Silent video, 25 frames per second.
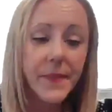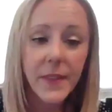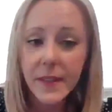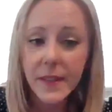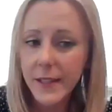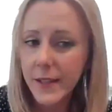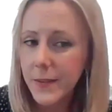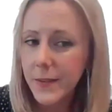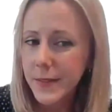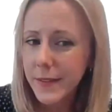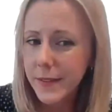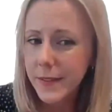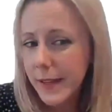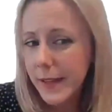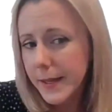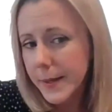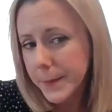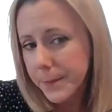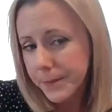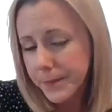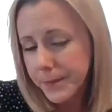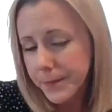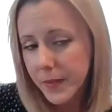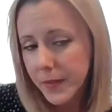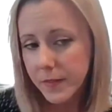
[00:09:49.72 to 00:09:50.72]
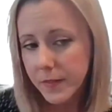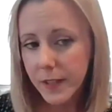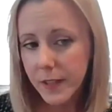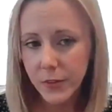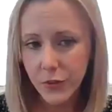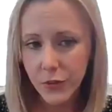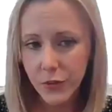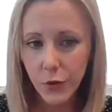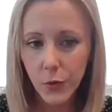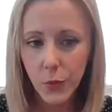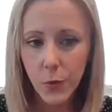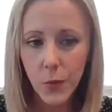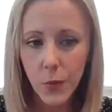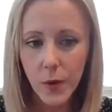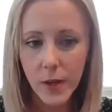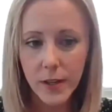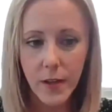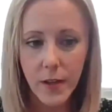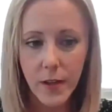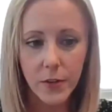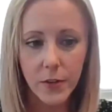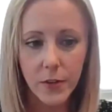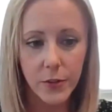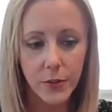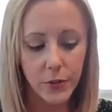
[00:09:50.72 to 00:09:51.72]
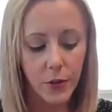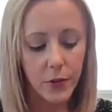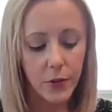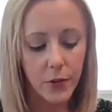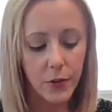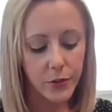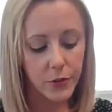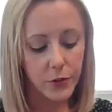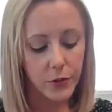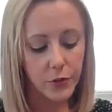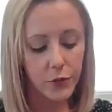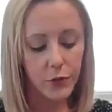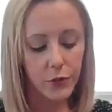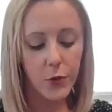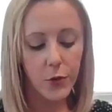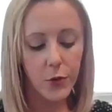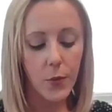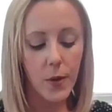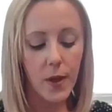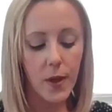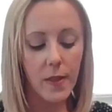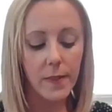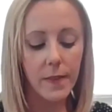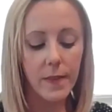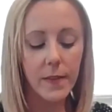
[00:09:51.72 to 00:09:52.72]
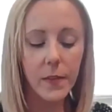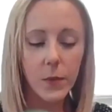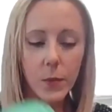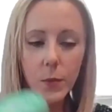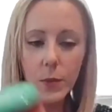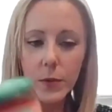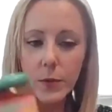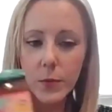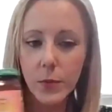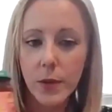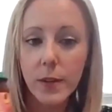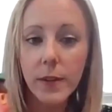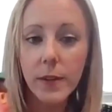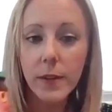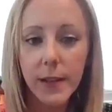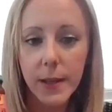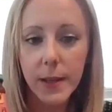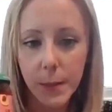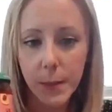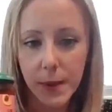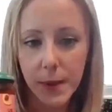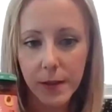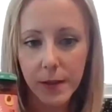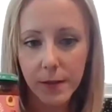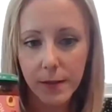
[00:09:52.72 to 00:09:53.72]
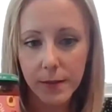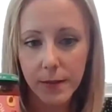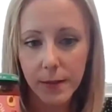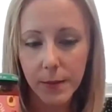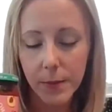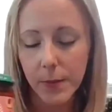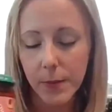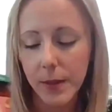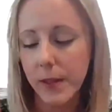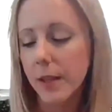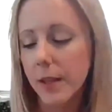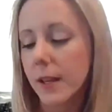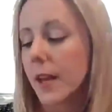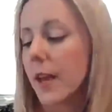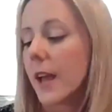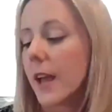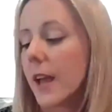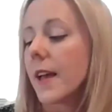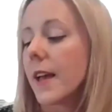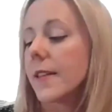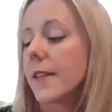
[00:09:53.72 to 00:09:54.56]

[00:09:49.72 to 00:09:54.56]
but then I was like, let's do one other salsa too. And this one really appealed to me.